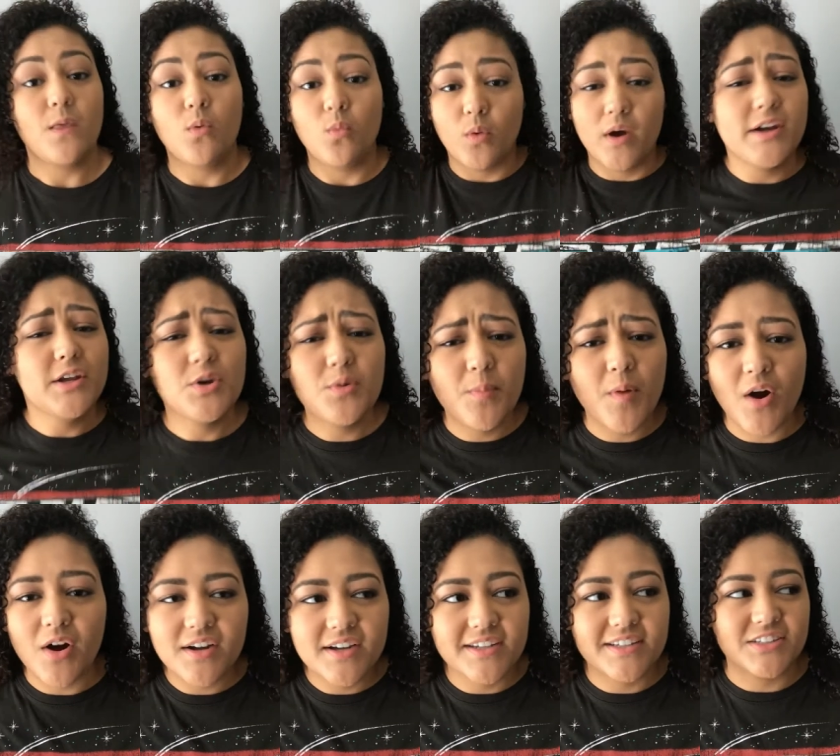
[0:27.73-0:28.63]
Why do you
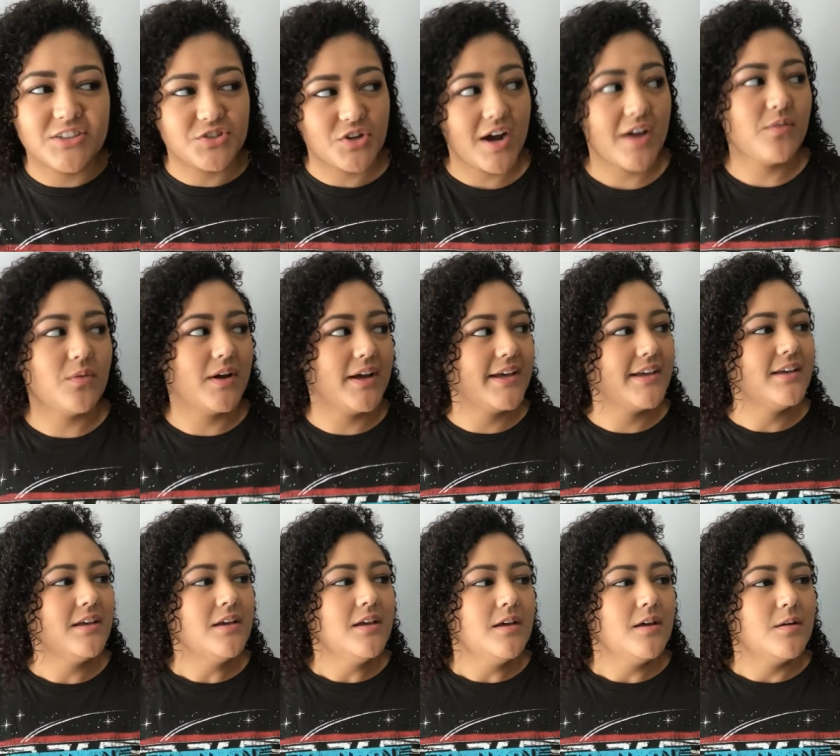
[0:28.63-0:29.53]
park in a driveway?
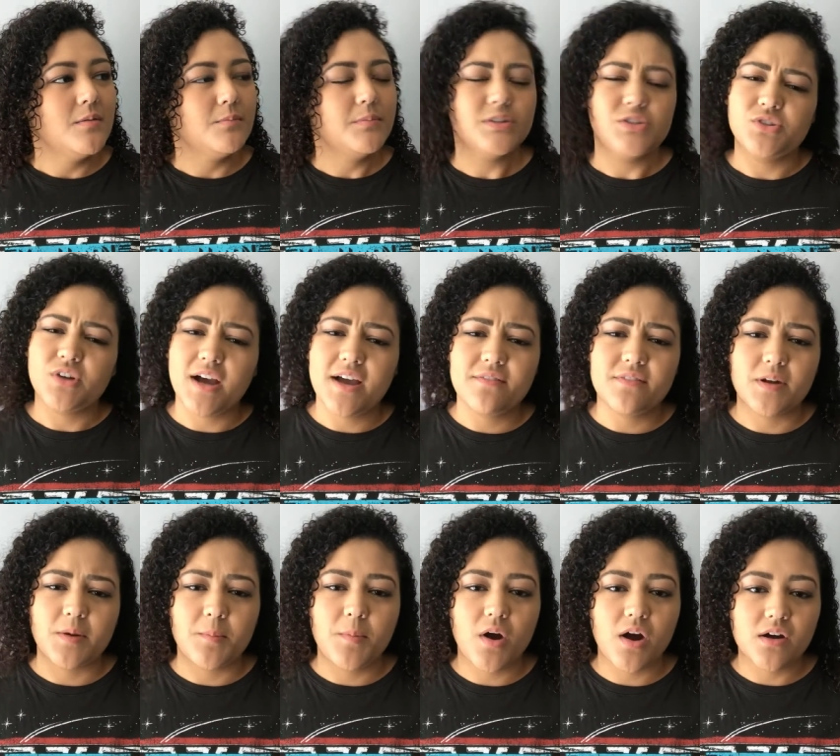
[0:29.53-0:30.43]
but drive in
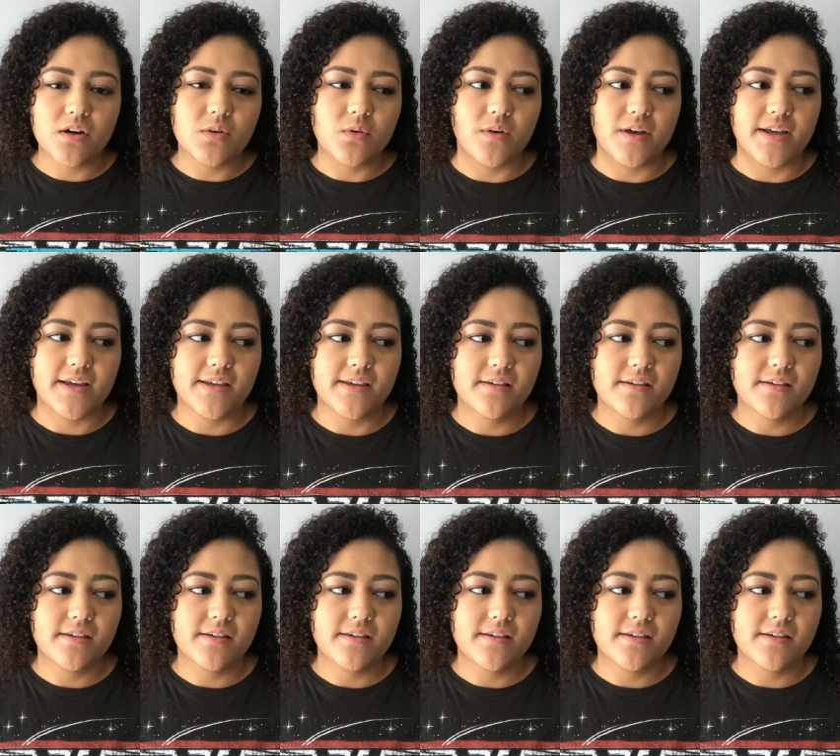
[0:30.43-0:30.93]
a parkway?